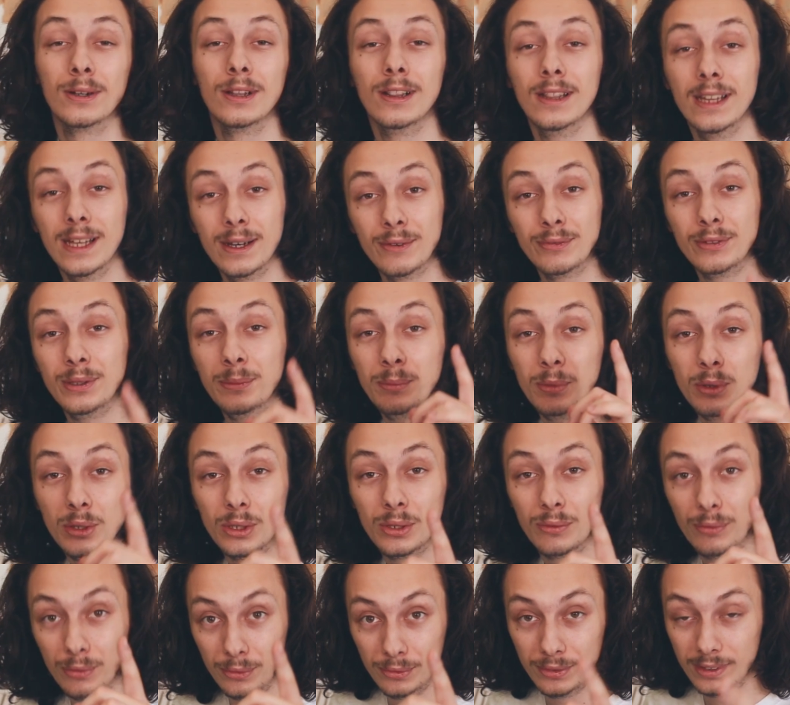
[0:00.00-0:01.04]
Love the
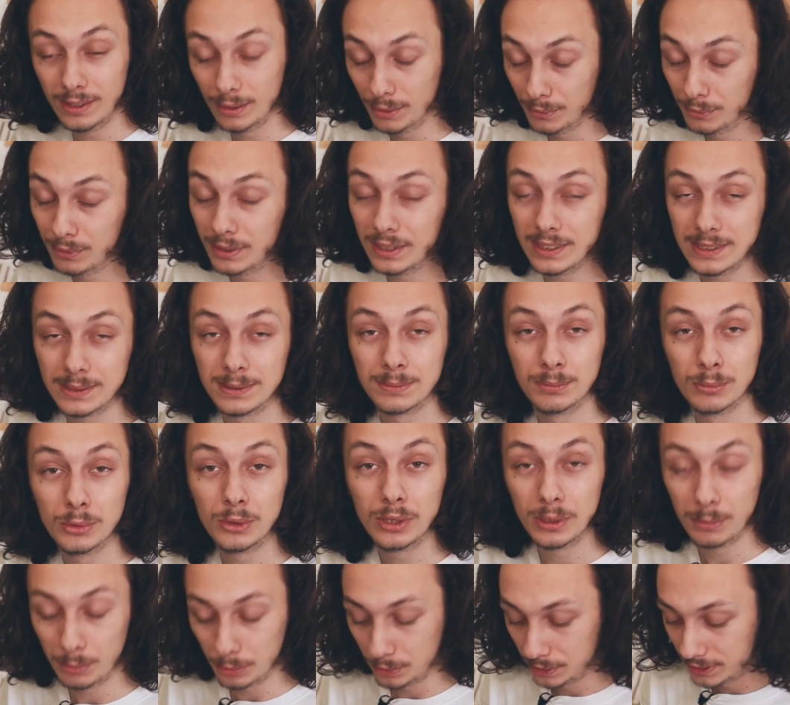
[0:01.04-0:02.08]
mood of these
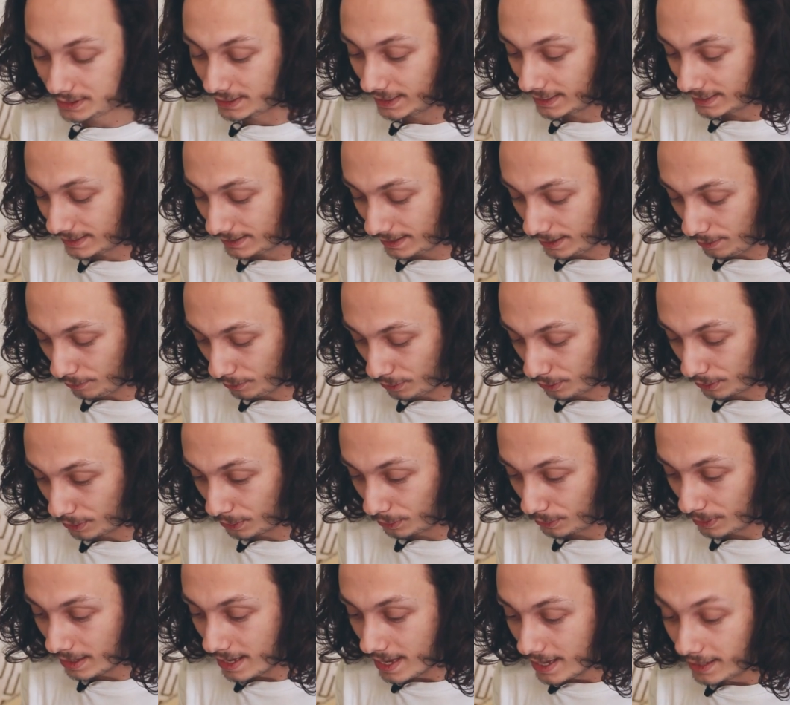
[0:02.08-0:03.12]
moody presets. There you
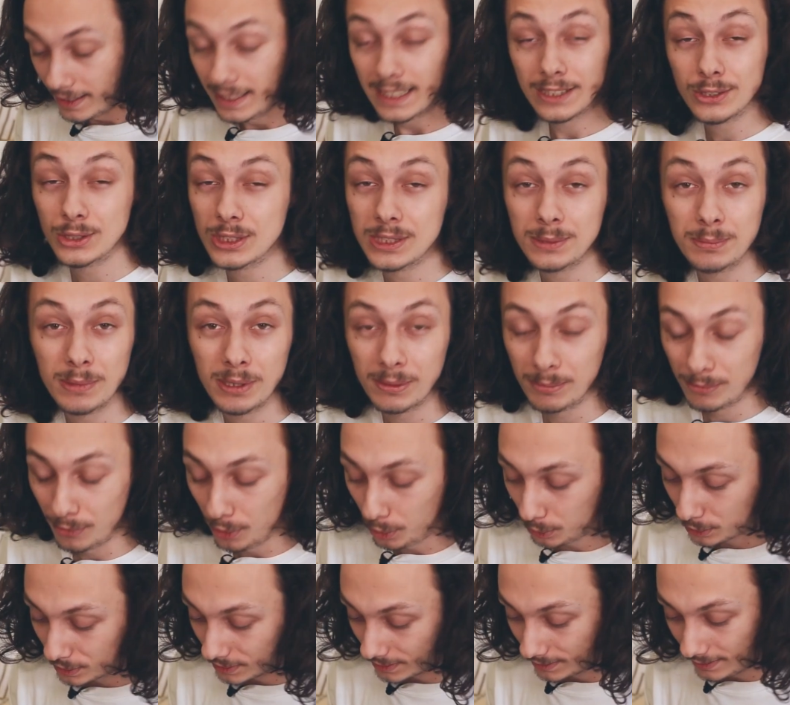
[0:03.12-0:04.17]
go. That's just me,
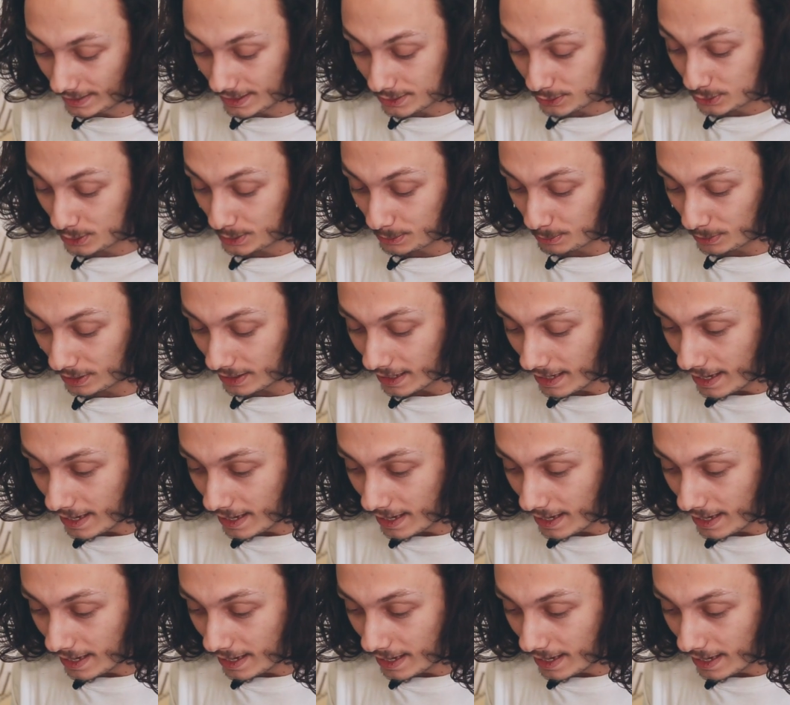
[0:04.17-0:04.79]
folks. That's just me.